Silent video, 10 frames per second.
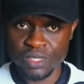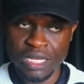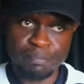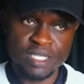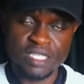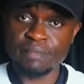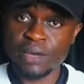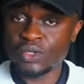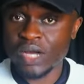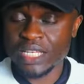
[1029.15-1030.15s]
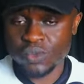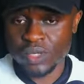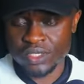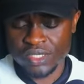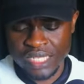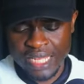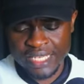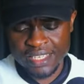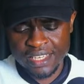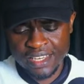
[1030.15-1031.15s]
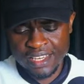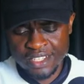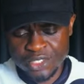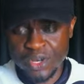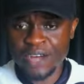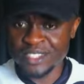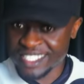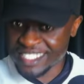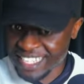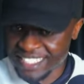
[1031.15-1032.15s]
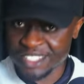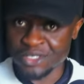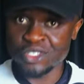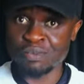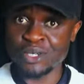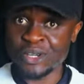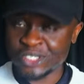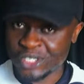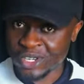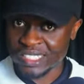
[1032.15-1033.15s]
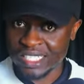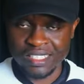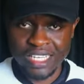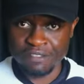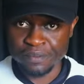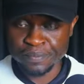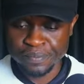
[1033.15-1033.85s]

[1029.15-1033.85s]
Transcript: And persons might want to ask questions like, so how is this tithing going to be conducted in heaven?